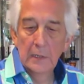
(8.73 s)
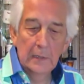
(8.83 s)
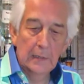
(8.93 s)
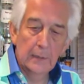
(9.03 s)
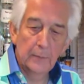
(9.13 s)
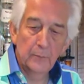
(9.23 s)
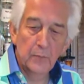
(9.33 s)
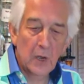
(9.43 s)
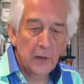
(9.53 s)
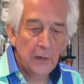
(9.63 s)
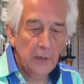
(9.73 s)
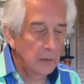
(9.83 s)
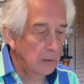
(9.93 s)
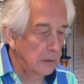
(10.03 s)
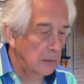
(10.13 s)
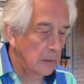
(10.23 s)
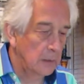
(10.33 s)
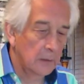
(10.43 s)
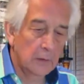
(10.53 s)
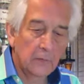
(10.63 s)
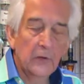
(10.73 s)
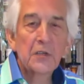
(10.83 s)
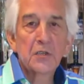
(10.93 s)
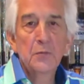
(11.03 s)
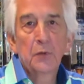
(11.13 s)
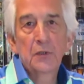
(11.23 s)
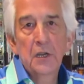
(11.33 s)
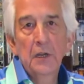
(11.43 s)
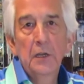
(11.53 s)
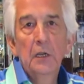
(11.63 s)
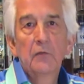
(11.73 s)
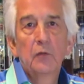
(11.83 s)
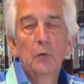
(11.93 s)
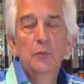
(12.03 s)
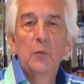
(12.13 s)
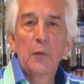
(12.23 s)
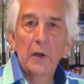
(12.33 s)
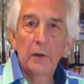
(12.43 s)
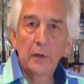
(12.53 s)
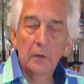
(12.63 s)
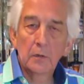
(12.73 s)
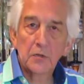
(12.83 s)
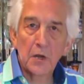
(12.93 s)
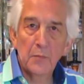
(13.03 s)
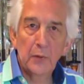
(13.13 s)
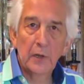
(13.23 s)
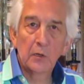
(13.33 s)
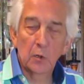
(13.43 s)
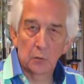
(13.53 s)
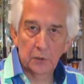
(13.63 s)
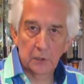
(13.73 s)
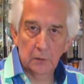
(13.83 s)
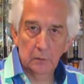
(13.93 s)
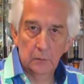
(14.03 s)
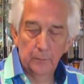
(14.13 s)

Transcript: my very simple technique for preparing champagne cocktail.